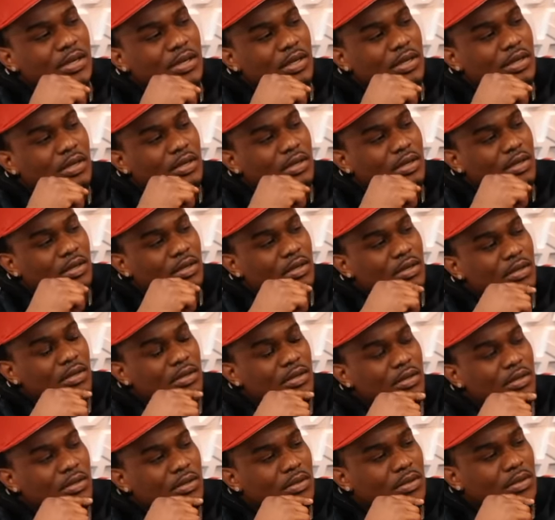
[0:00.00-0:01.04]
No, I
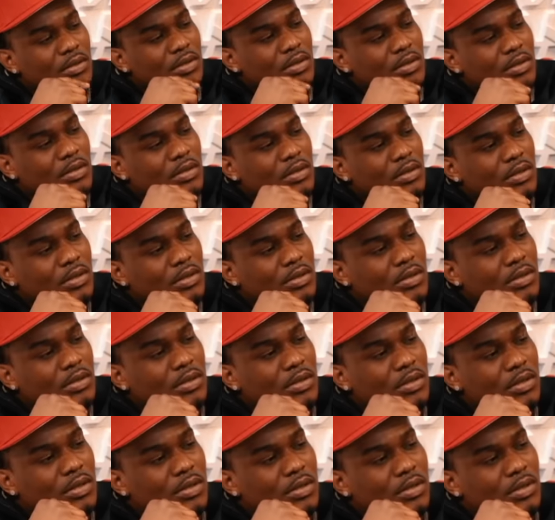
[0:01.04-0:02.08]
was happy that
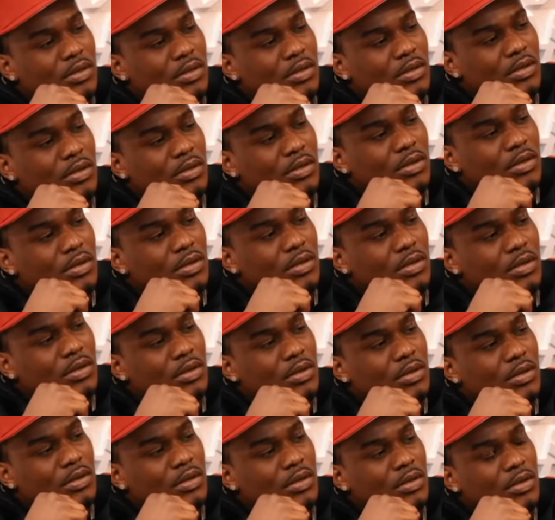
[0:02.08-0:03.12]
people was happy.
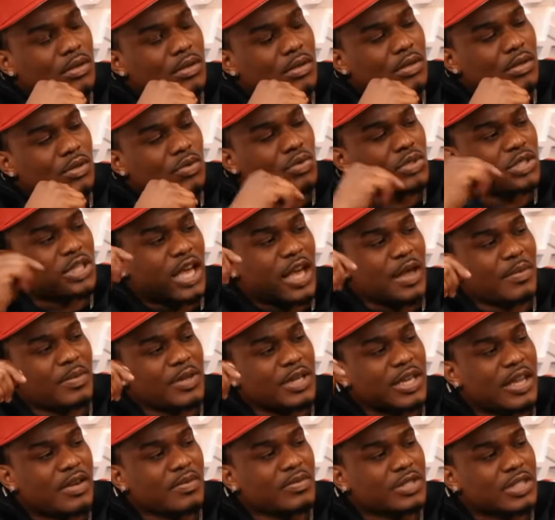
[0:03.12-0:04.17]
You heard? It was
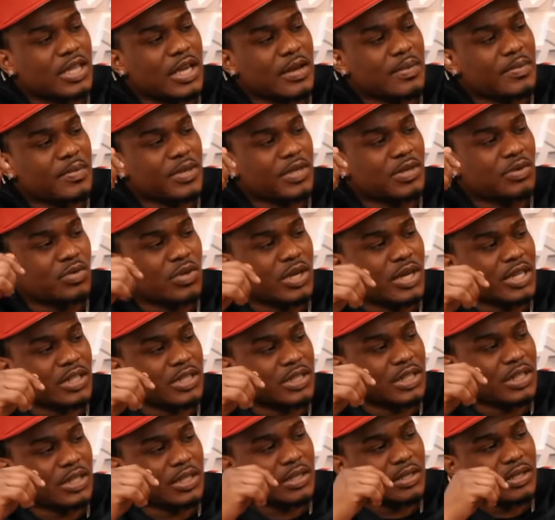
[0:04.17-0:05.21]
happy they like, was happy you yeah,
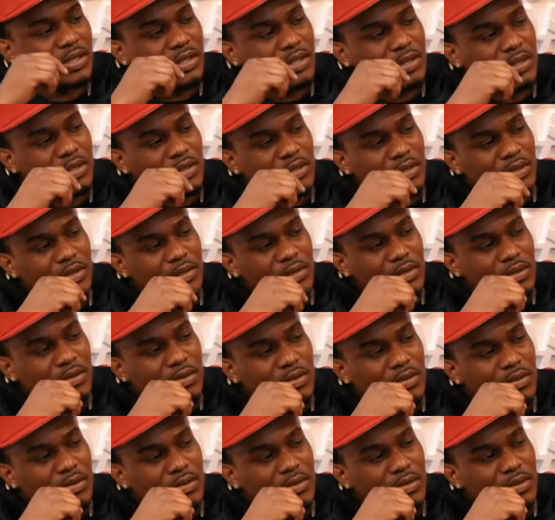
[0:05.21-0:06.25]
got shot. Cause like, yo,
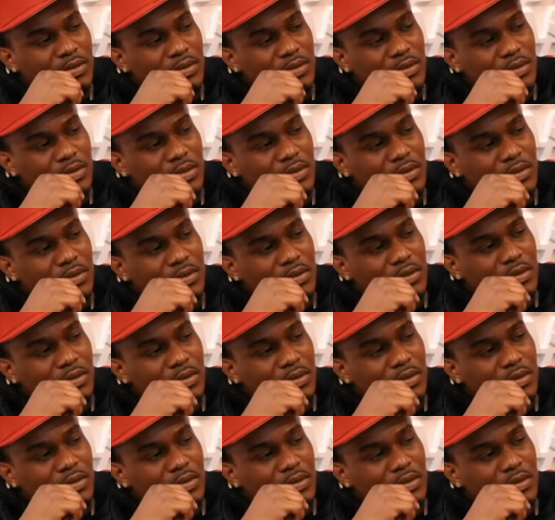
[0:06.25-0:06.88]
but I read the Bible.